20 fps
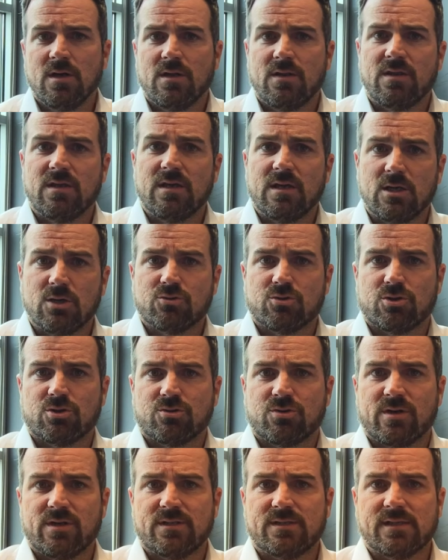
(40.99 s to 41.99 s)
interest
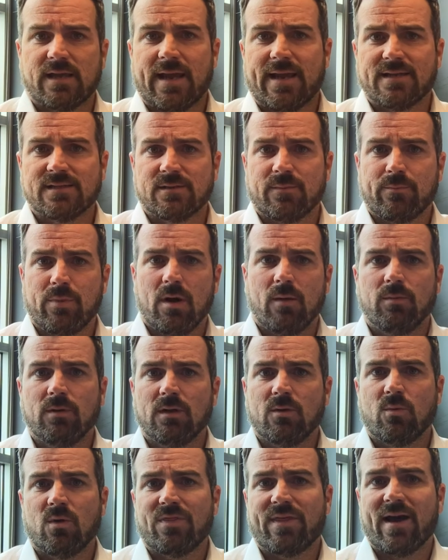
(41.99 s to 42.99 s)
rates as a
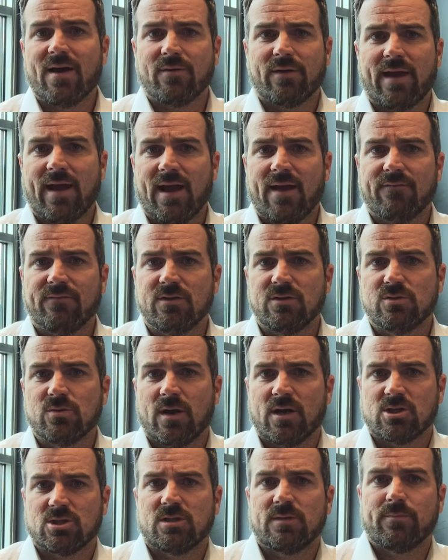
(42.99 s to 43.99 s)
public without having to
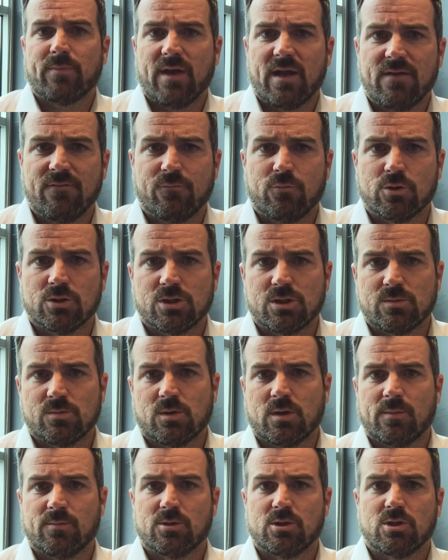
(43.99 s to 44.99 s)
actually pay for
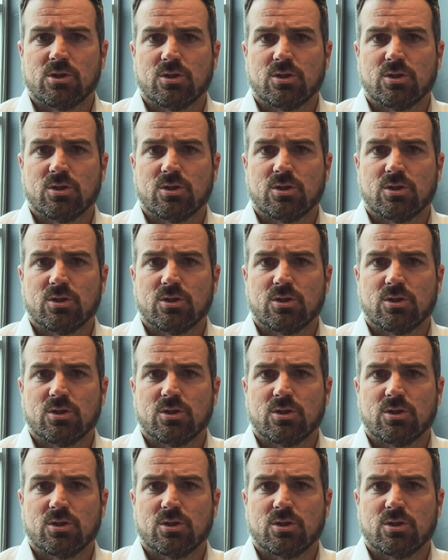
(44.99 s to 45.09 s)
subscription.